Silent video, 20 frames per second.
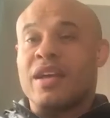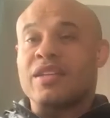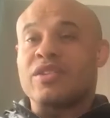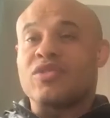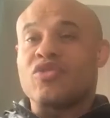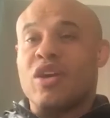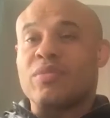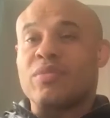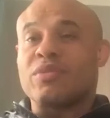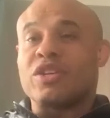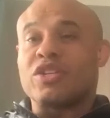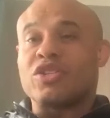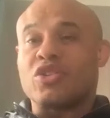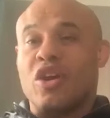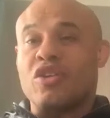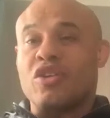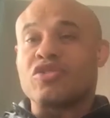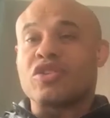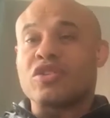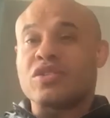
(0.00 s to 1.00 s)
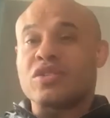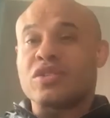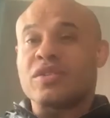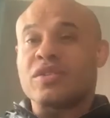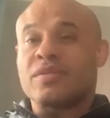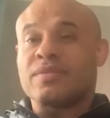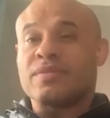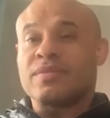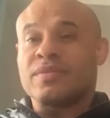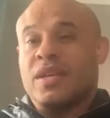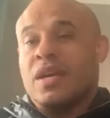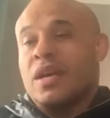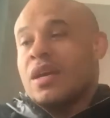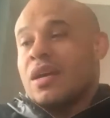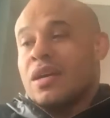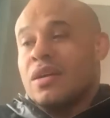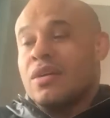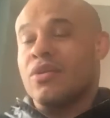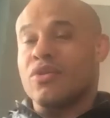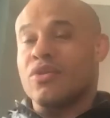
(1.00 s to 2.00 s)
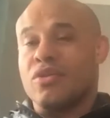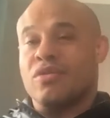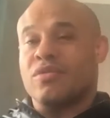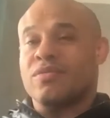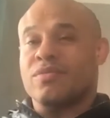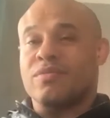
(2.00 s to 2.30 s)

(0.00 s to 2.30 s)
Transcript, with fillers: and drop the charges, or